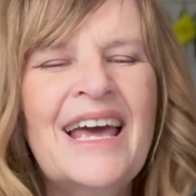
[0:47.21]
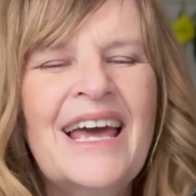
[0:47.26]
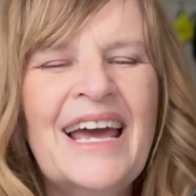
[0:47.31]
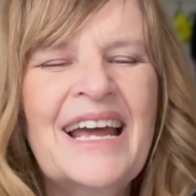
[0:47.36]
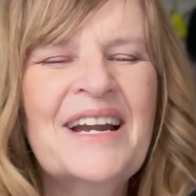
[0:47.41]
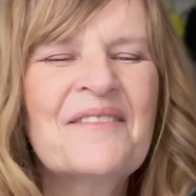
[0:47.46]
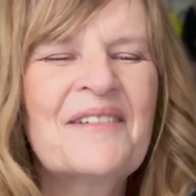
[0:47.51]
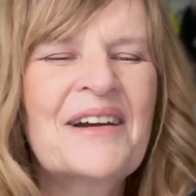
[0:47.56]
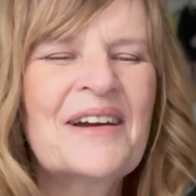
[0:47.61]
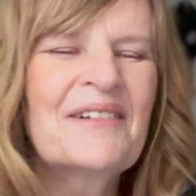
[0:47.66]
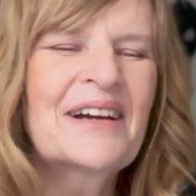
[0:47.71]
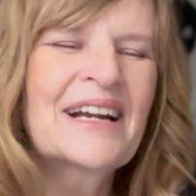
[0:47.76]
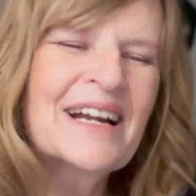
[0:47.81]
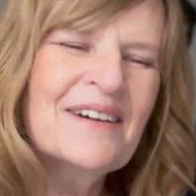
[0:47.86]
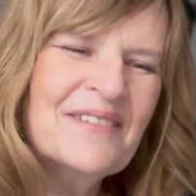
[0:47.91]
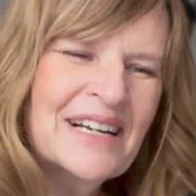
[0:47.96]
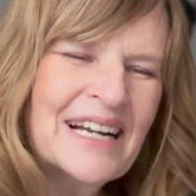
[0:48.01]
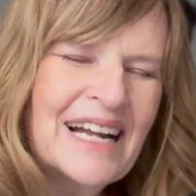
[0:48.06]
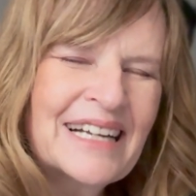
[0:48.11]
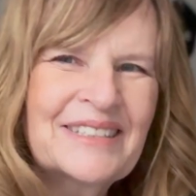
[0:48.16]
Anyway, when I
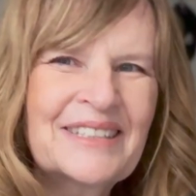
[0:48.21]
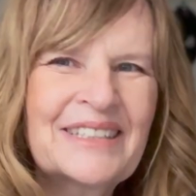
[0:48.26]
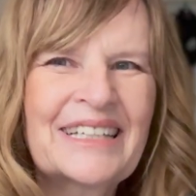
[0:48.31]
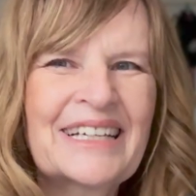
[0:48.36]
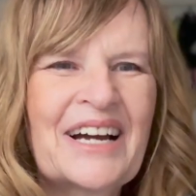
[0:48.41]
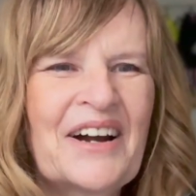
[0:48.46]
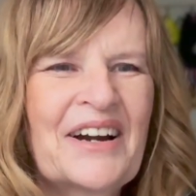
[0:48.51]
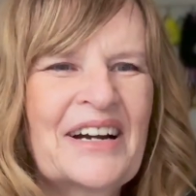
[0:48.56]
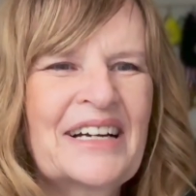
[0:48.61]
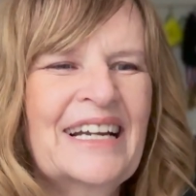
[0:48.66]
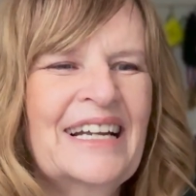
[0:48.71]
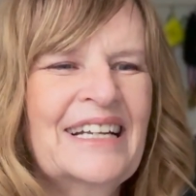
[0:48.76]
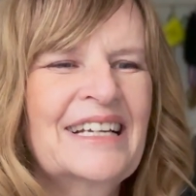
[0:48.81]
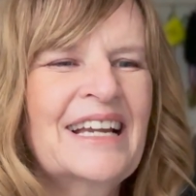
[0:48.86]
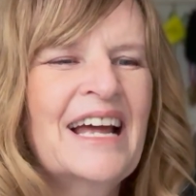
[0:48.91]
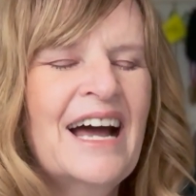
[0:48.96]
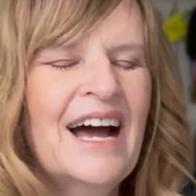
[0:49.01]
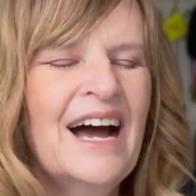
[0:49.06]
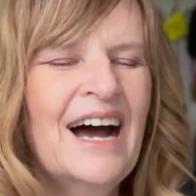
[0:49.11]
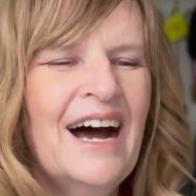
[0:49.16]
went out to the garden,
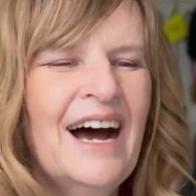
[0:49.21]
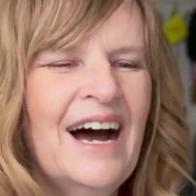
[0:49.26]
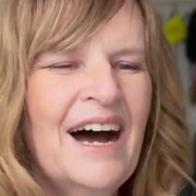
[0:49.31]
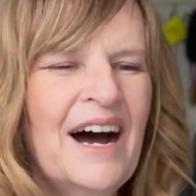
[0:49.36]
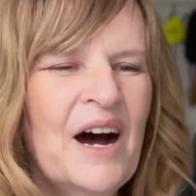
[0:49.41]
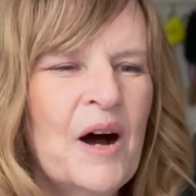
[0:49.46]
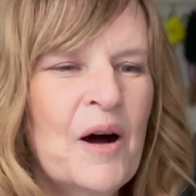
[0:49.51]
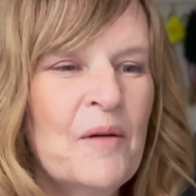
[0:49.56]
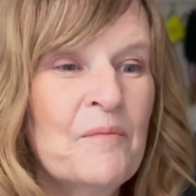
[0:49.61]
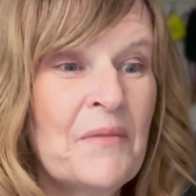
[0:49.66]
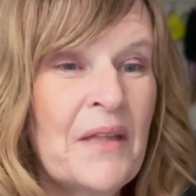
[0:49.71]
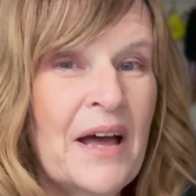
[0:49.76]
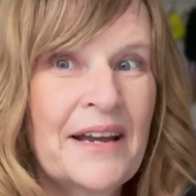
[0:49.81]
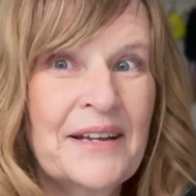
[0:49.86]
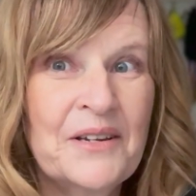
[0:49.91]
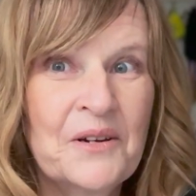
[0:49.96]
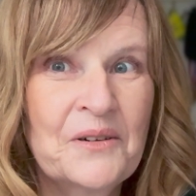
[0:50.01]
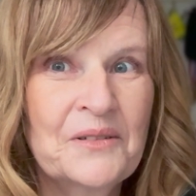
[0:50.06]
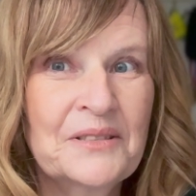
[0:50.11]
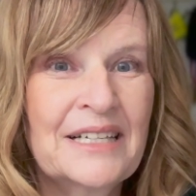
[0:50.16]
I
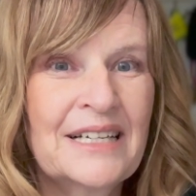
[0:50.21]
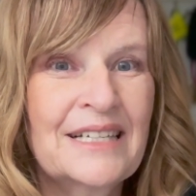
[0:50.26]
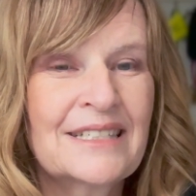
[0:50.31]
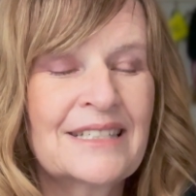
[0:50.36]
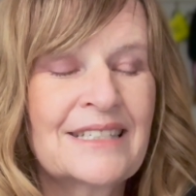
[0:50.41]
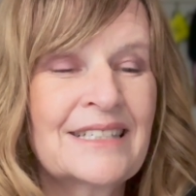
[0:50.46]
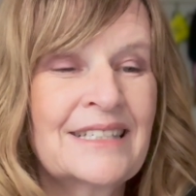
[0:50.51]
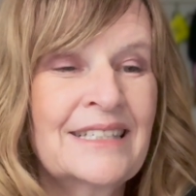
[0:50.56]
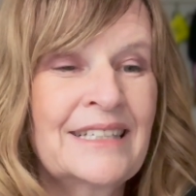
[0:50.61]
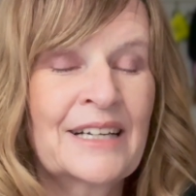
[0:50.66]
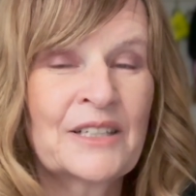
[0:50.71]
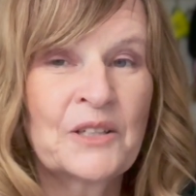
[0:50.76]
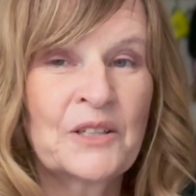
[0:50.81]
noticed not